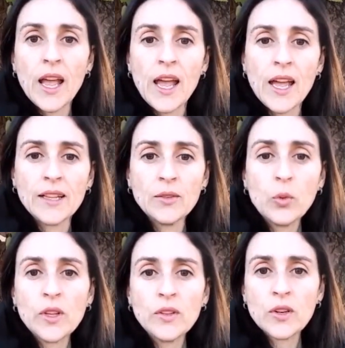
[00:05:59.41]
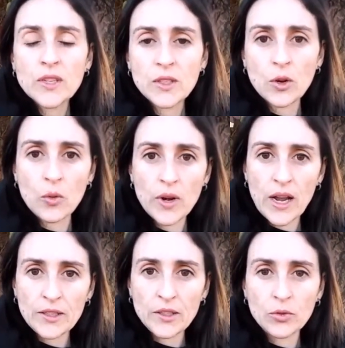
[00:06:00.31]
and winters at lower
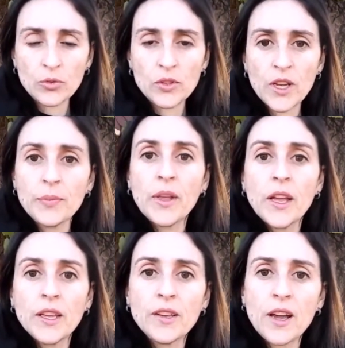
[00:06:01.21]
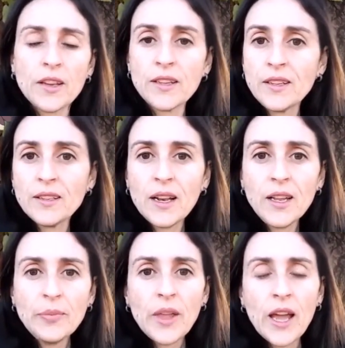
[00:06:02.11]
latitude. Here in Italy